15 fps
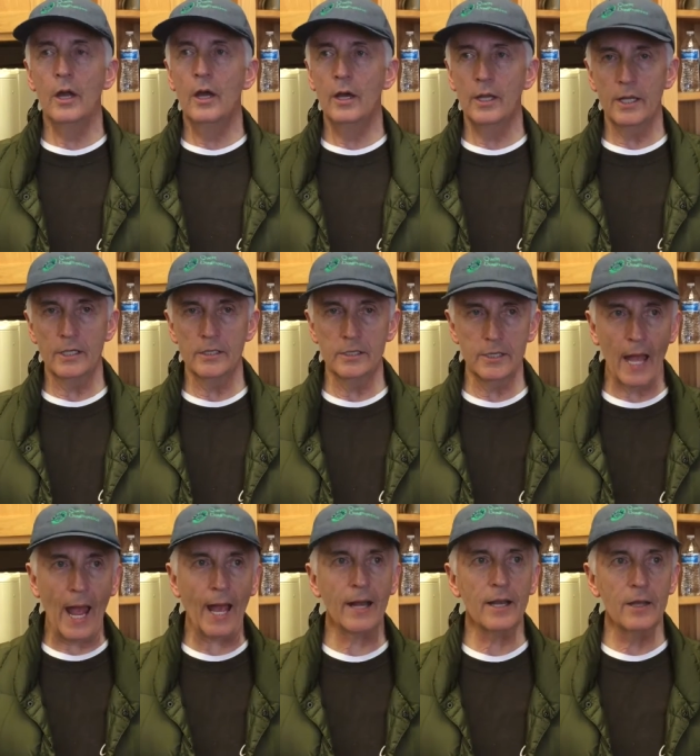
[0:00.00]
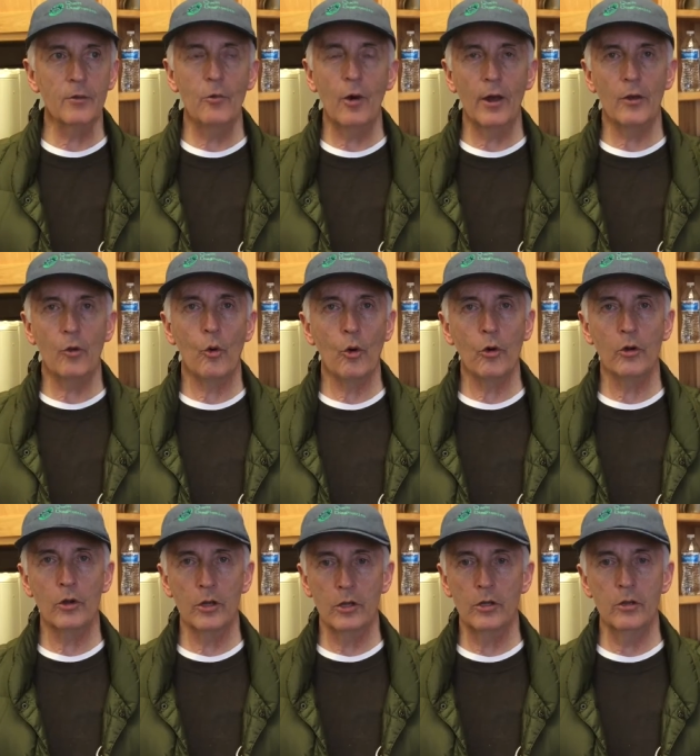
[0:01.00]
and exactly what
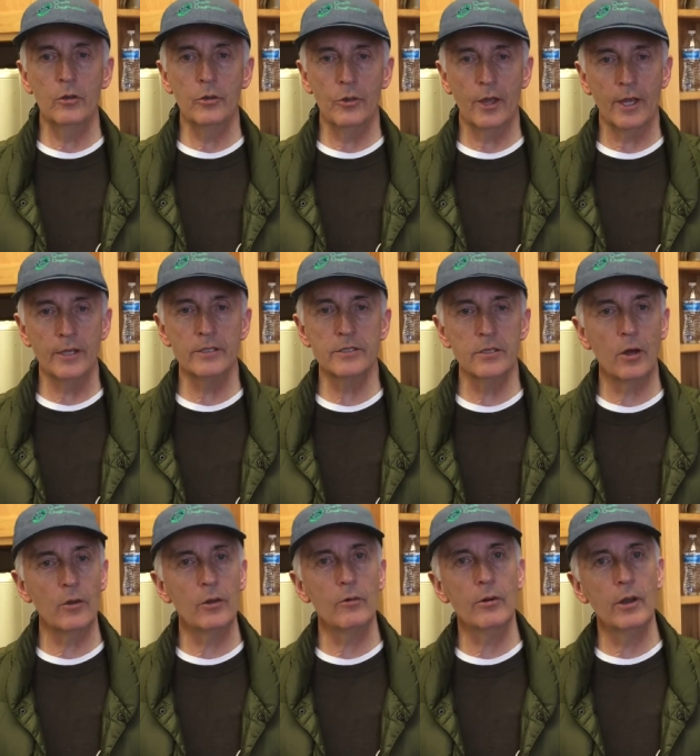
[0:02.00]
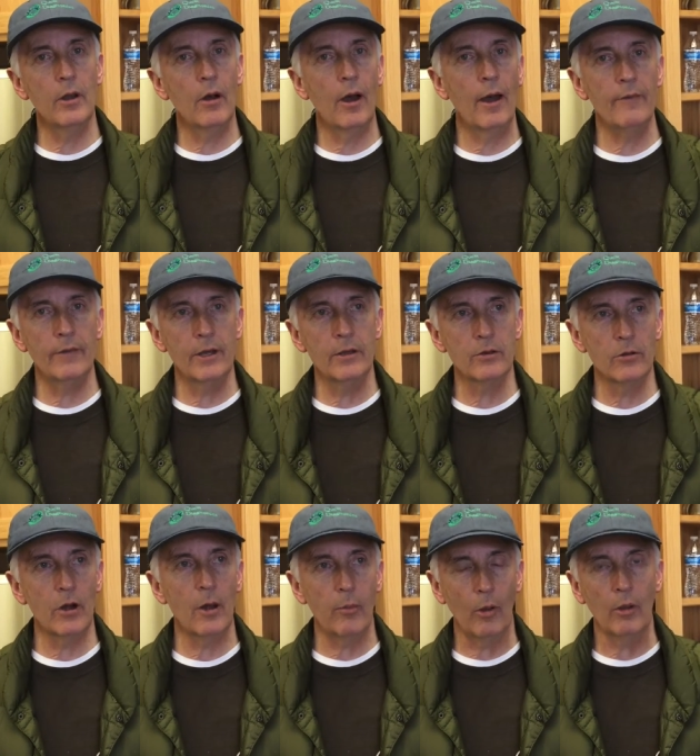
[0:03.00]
order to do things so that we don't have any
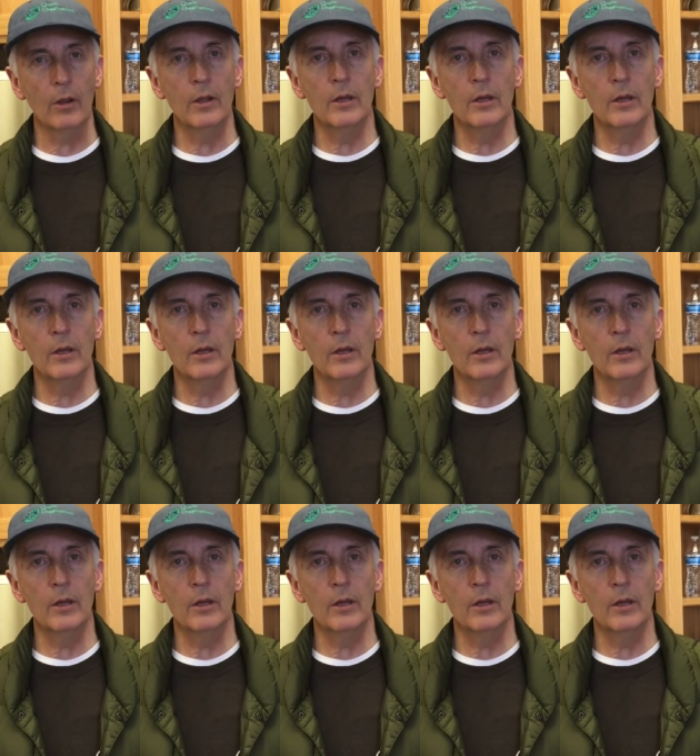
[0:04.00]
trouble.